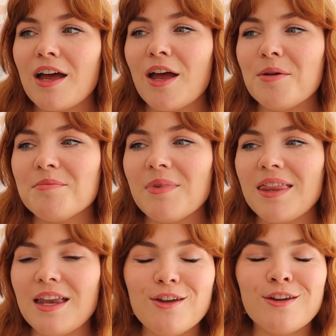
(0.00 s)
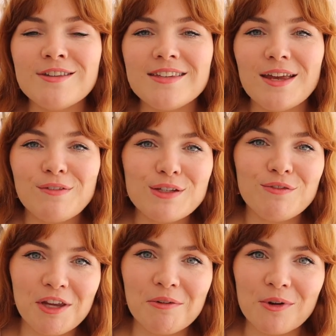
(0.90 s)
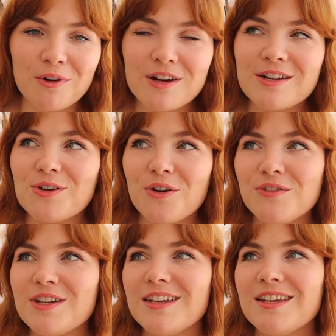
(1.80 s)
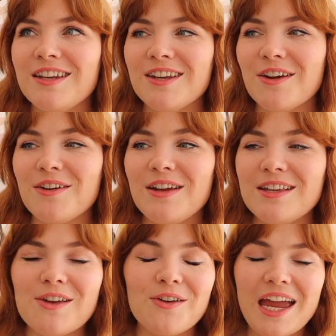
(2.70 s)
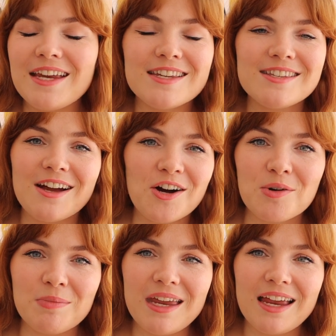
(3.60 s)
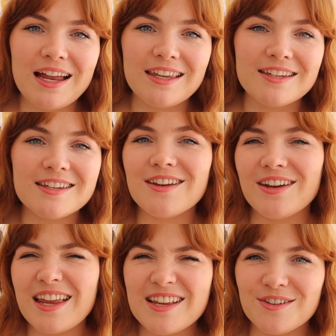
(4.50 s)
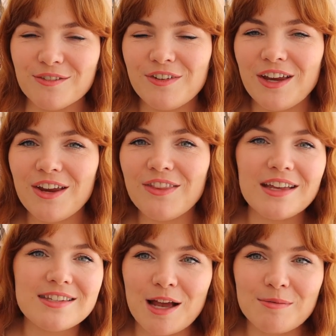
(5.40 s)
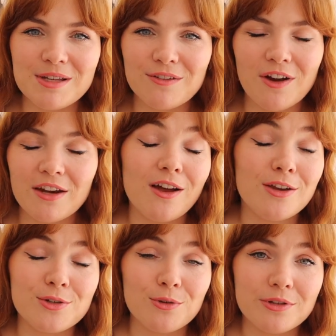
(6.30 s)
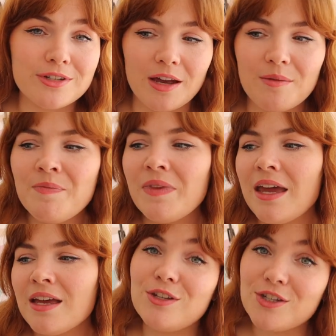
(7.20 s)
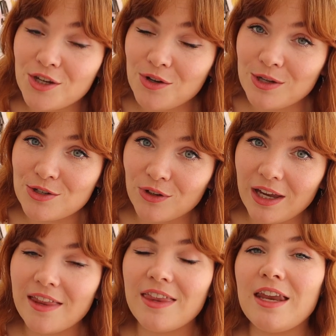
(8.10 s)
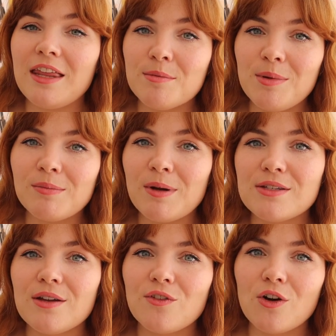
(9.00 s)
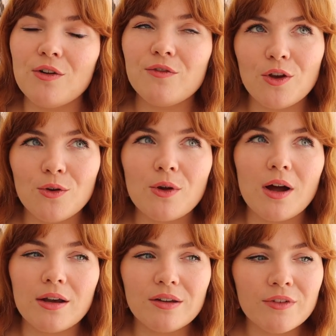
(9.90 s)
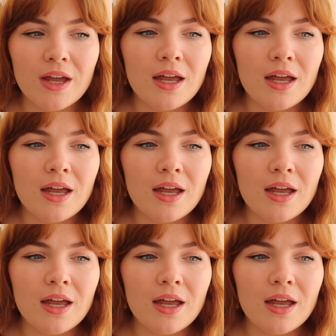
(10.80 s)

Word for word: um, and then you can see if it's for you or not. Because often, you know, it's okay to start a hobby and then decide that it's not for you. That's absolutely fine. I do it all the time. Do you enjoy it? Then in the blog post, I've got a few kind of